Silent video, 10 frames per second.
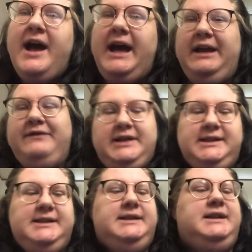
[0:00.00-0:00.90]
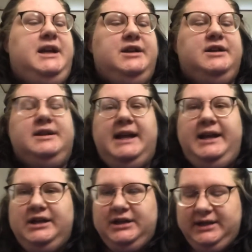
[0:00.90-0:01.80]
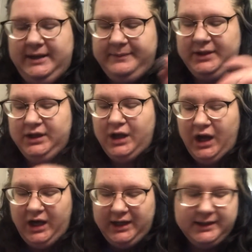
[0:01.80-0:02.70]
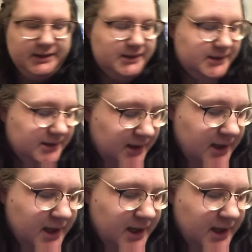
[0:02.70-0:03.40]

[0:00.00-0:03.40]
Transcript: I have a Cedar Later lip gloss.